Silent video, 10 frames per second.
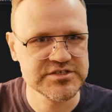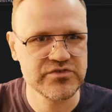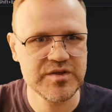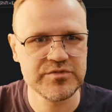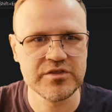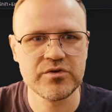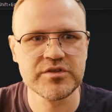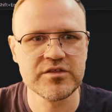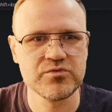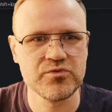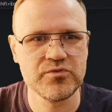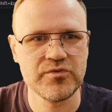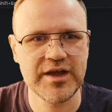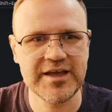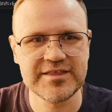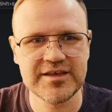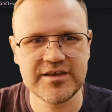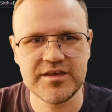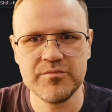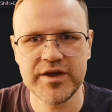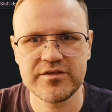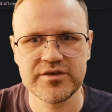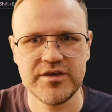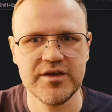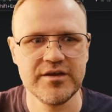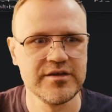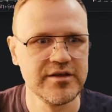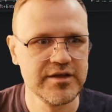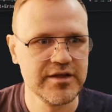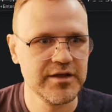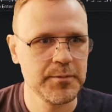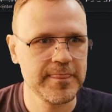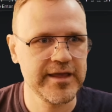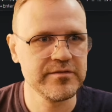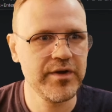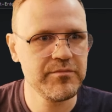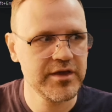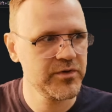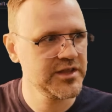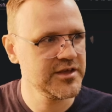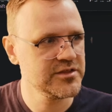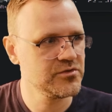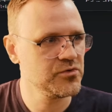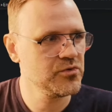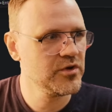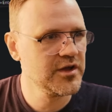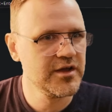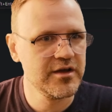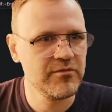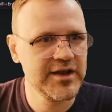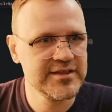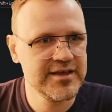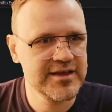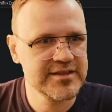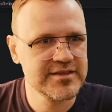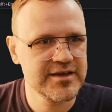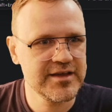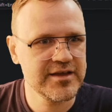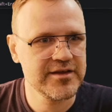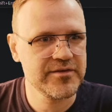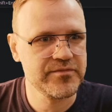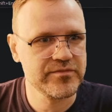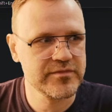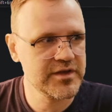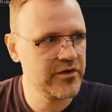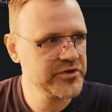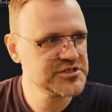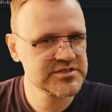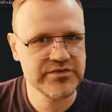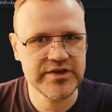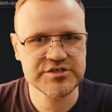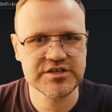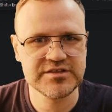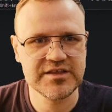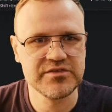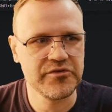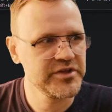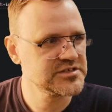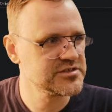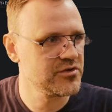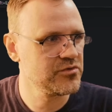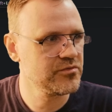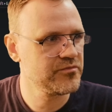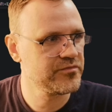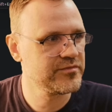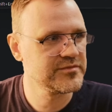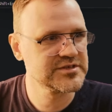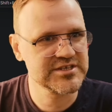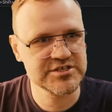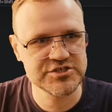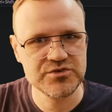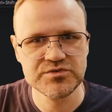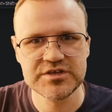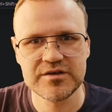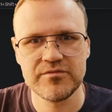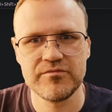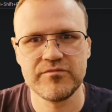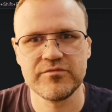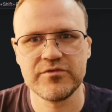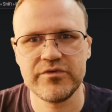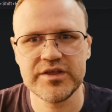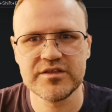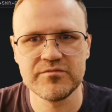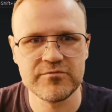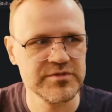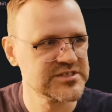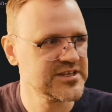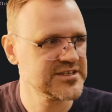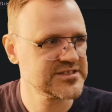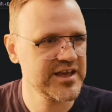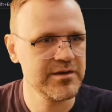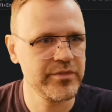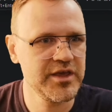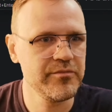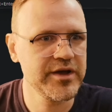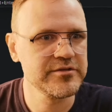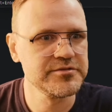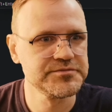script in order to add the email here. And maybe we need to validate the registration that there is no such user created with the same email.